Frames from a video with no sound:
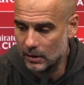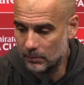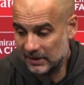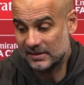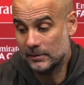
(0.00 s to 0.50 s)

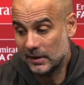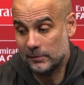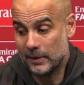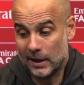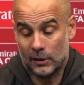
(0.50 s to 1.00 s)
But sometimes
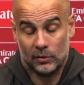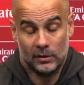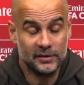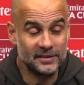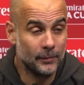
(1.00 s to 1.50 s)
Bernardo
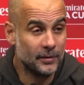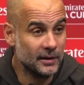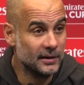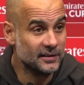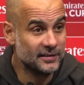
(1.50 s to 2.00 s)
gives us
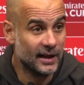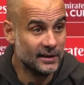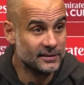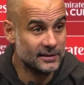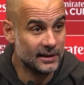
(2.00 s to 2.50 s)
something in the
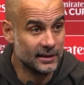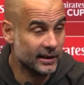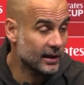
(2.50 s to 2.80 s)
sides that he